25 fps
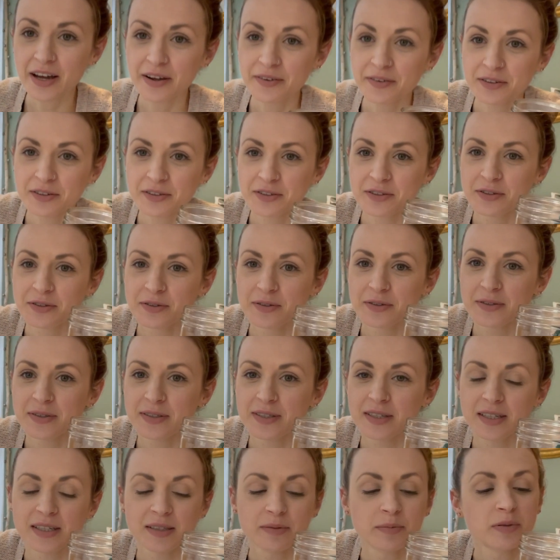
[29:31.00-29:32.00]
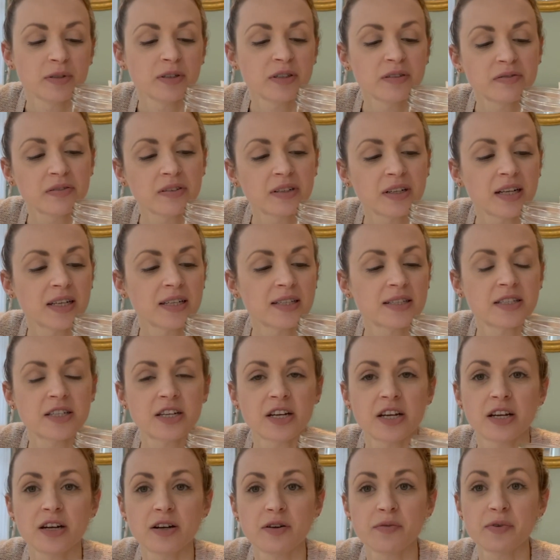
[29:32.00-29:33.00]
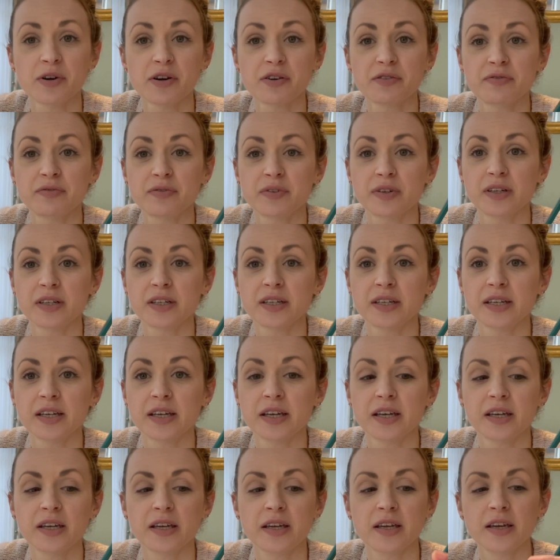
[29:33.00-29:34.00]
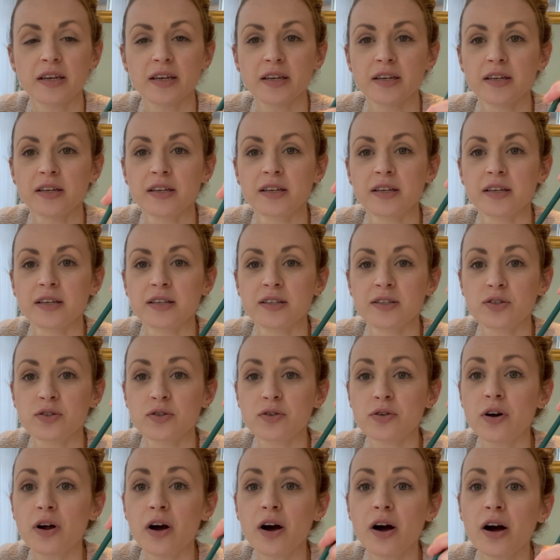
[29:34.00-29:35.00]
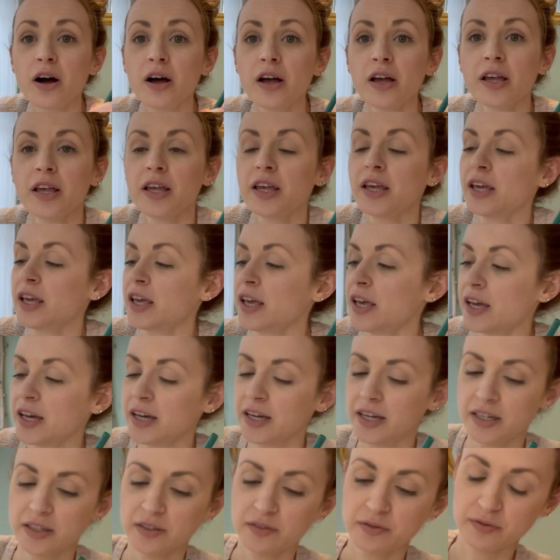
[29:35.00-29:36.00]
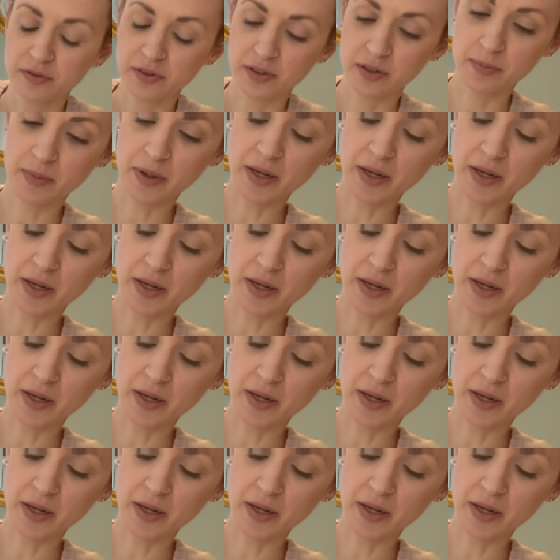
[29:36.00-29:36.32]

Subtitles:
I'm going to use a beautiful glass jar with a straw and fill